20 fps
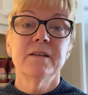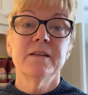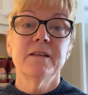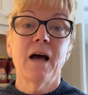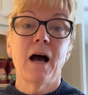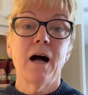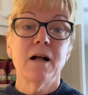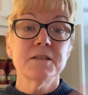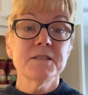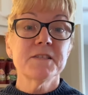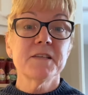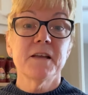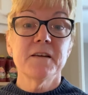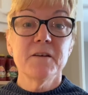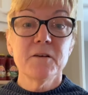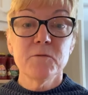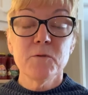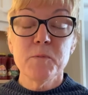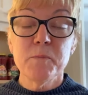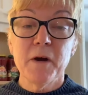I'll send
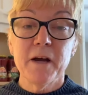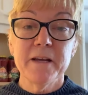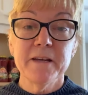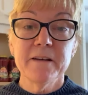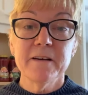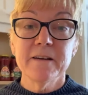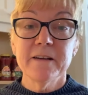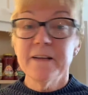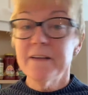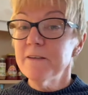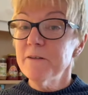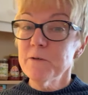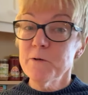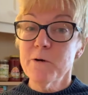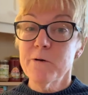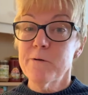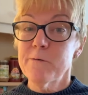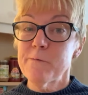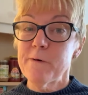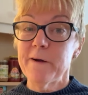a reminder and do a
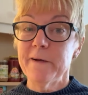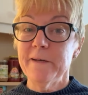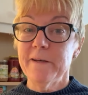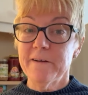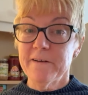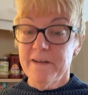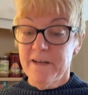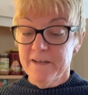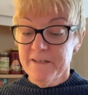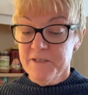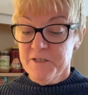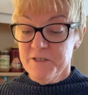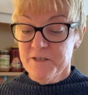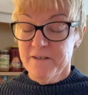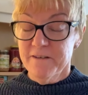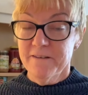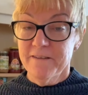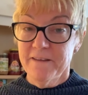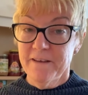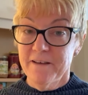reminder next
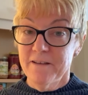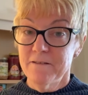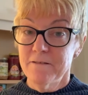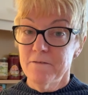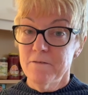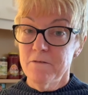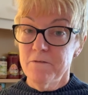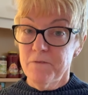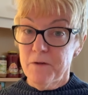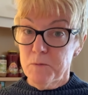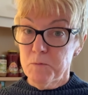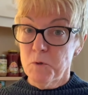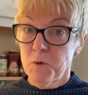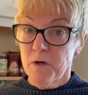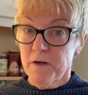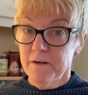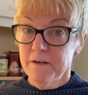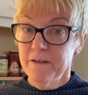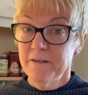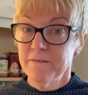year that
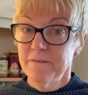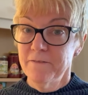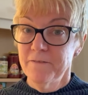February